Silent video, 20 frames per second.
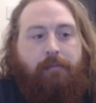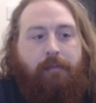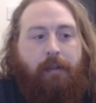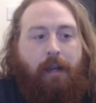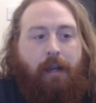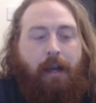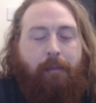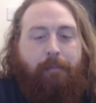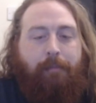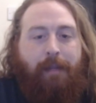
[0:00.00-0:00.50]

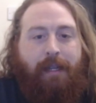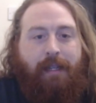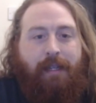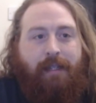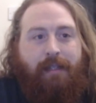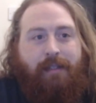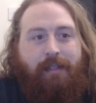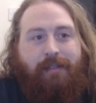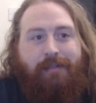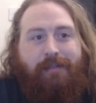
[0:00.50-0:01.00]
I mean,
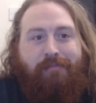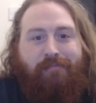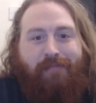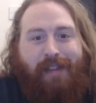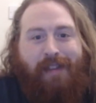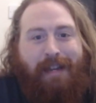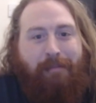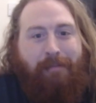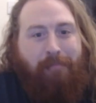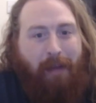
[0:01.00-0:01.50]
there isn't
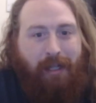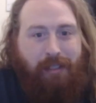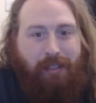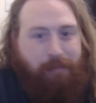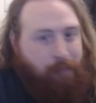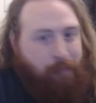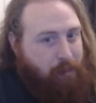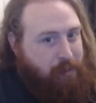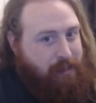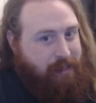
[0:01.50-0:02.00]
really much
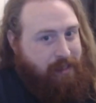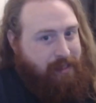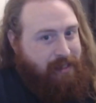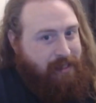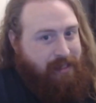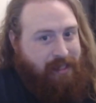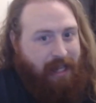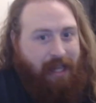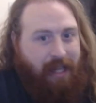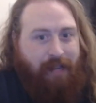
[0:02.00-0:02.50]
more to
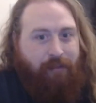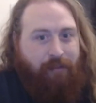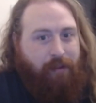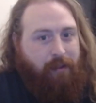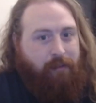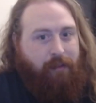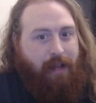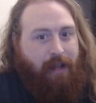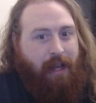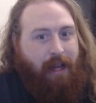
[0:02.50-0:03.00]
say
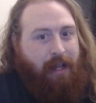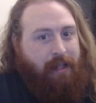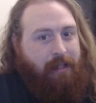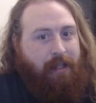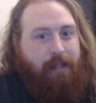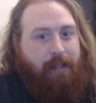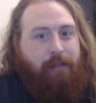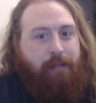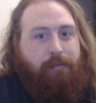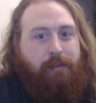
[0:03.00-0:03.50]
than that.
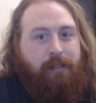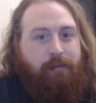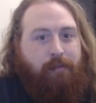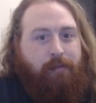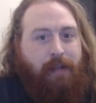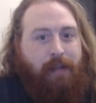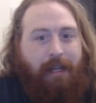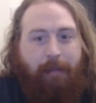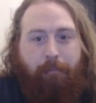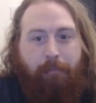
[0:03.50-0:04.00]
This was a
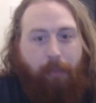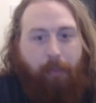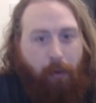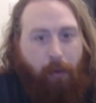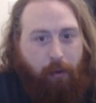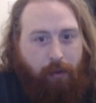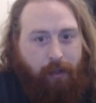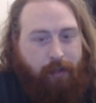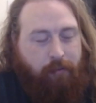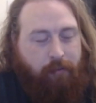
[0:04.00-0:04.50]
really
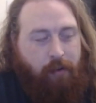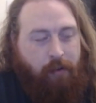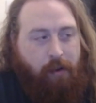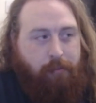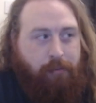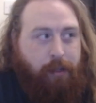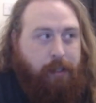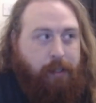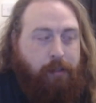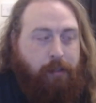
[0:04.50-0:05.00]
boring Grand
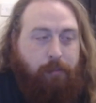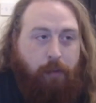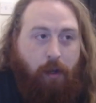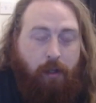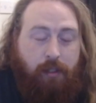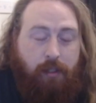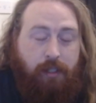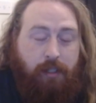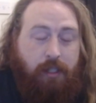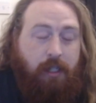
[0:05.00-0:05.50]
Prix to
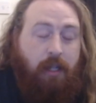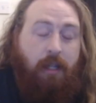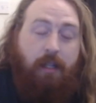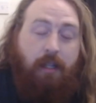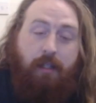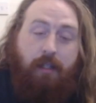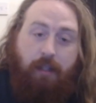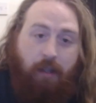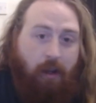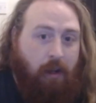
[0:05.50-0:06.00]
watch.
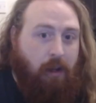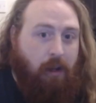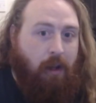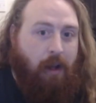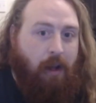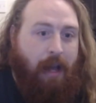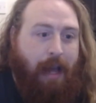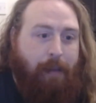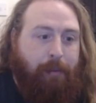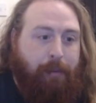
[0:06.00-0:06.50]
Not a
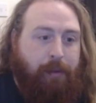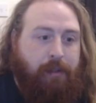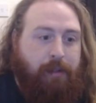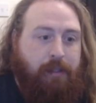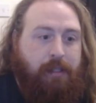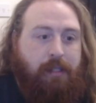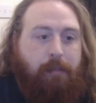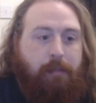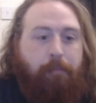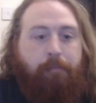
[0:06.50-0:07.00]
lot
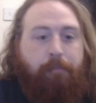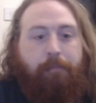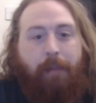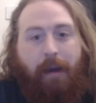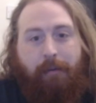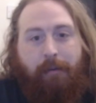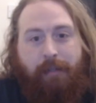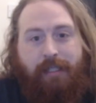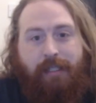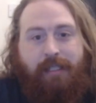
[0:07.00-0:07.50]
happened,
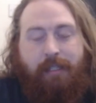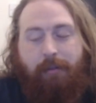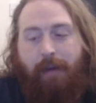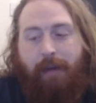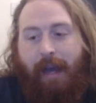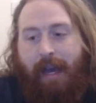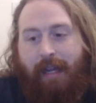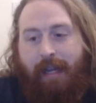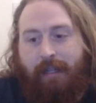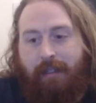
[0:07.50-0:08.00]
but we still
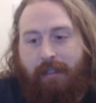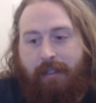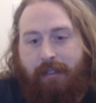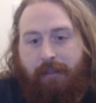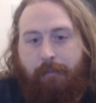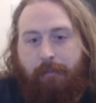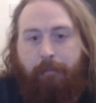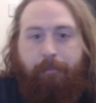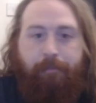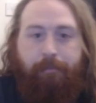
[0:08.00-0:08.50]
had,
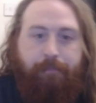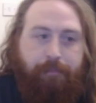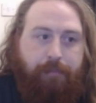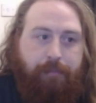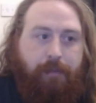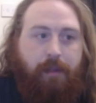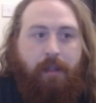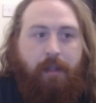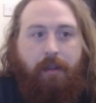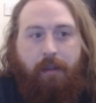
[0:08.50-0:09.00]

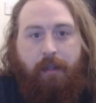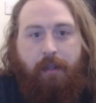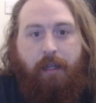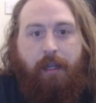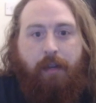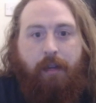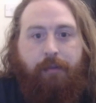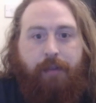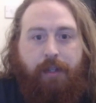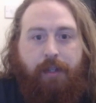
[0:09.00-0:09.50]
you
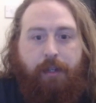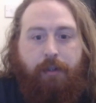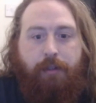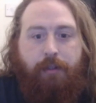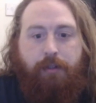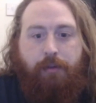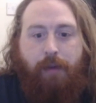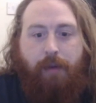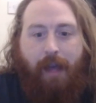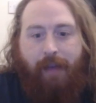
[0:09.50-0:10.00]
know, the
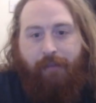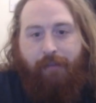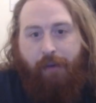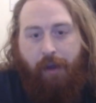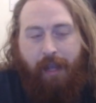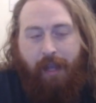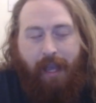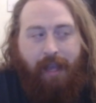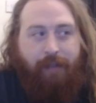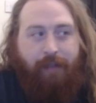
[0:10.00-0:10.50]
usual
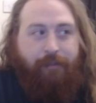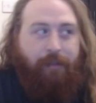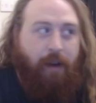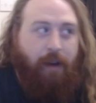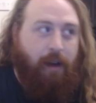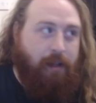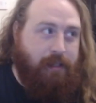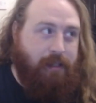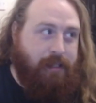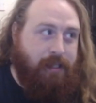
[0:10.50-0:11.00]
FIA
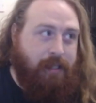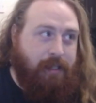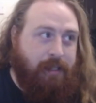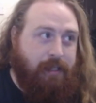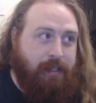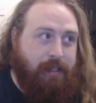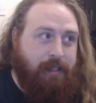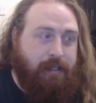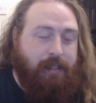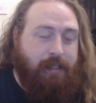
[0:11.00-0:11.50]

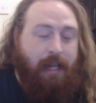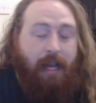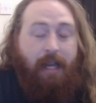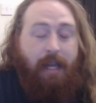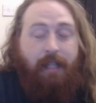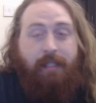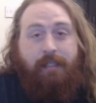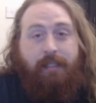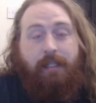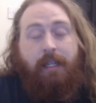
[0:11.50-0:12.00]
farces
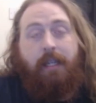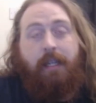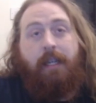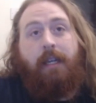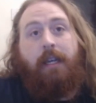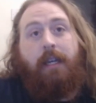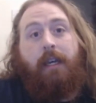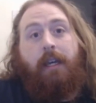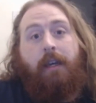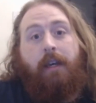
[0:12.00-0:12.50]
and
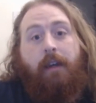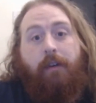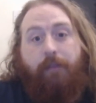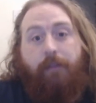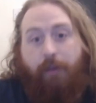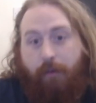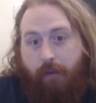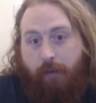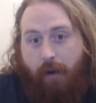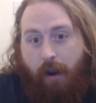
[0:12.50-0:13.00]

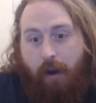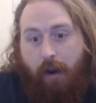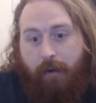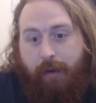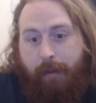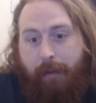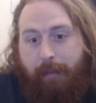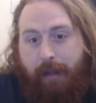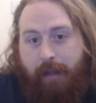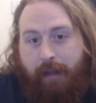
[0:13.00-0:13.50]

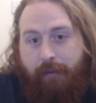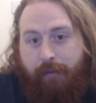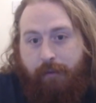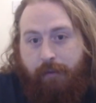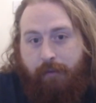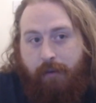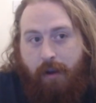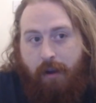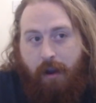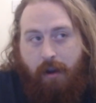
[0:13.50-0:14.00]
Ferrari being
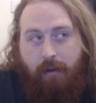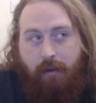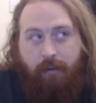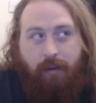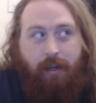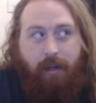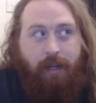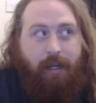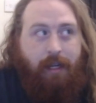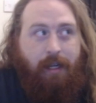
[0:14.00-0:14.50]

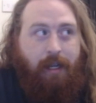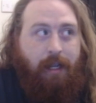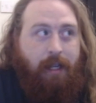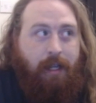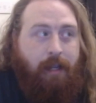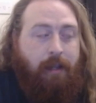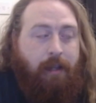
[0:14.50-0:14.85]
Ferrari.